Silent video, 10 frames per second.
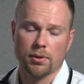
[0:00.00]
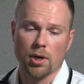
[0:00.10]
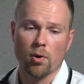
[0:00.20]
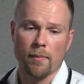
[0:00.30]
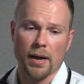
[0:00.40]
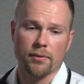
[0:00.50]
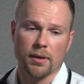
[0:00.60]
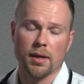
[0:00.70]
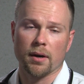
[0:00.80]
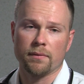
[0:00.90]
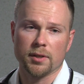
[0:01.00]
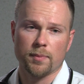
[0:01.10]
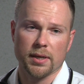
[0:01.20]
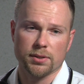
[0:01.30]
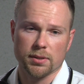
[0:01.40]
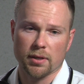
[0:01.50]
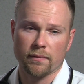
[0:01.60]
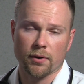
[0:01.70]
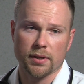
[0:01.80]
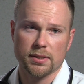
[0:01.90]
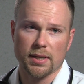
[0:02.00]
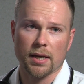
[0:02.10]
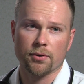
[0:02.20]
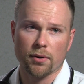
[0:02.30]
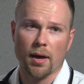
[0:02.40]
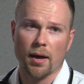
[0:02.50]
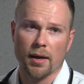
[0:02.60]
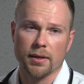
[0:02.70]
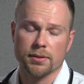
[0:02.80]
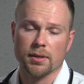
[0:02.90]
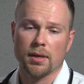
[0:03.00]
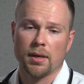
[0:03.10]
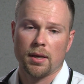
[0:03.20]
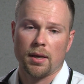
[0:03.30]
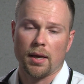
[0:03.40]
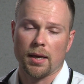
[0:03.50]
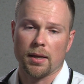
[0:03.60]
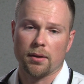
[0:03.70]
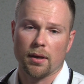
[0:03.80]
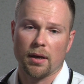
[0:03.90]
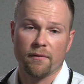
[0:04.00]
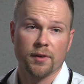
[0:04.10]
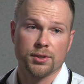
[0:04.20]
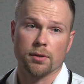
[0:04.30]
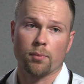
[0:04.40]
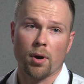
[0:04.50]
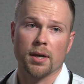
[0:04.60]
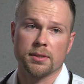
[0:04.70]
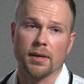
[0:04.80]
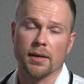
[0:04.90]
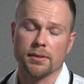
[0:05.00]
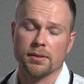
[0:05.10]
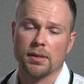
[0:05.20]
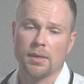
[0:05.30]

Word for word: go about the care of these patients in a very standardized and uh, efficient process.